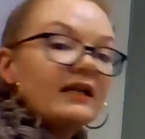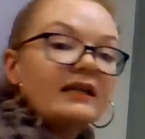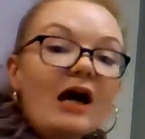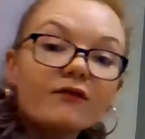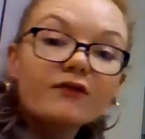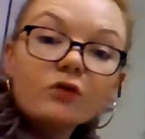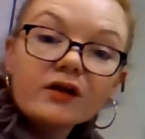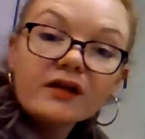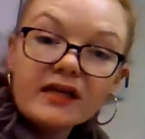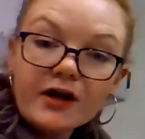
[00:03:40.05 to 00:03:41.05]
Now, if you
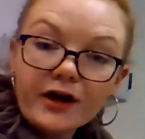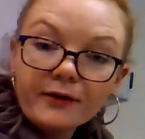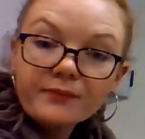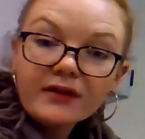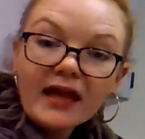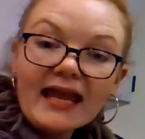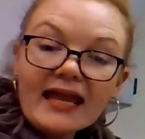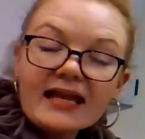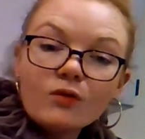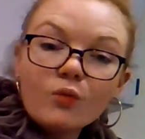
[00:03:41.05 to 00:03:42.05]
look here
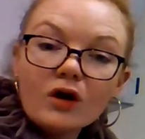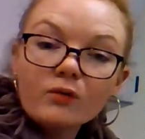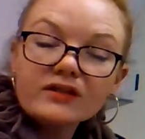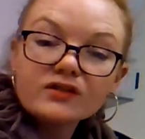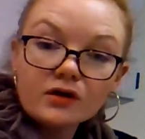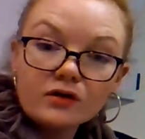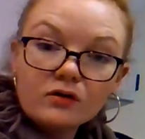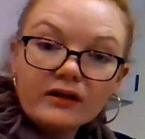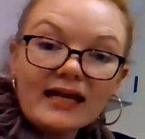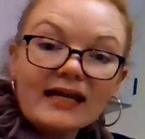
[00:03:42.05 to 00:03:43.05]
in what we
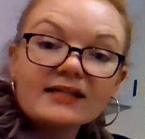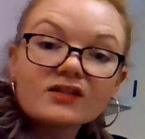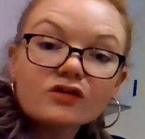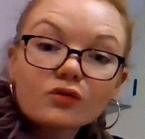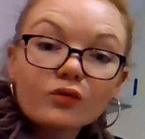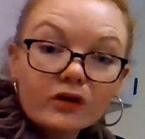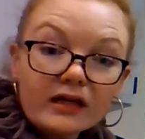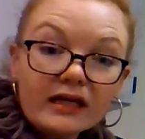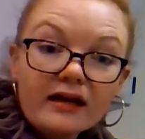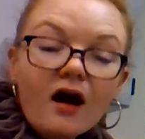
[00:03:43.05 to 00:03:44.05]
circled, it is
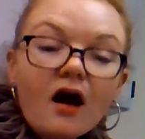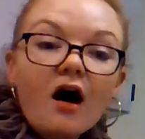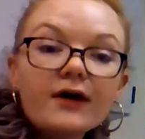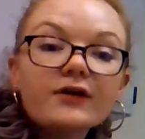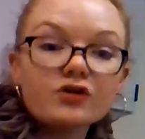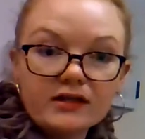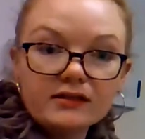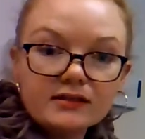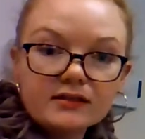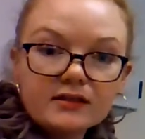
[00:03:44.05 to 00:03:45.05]
3
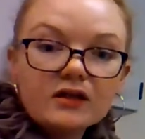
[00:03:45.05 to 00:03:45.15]
hundreds.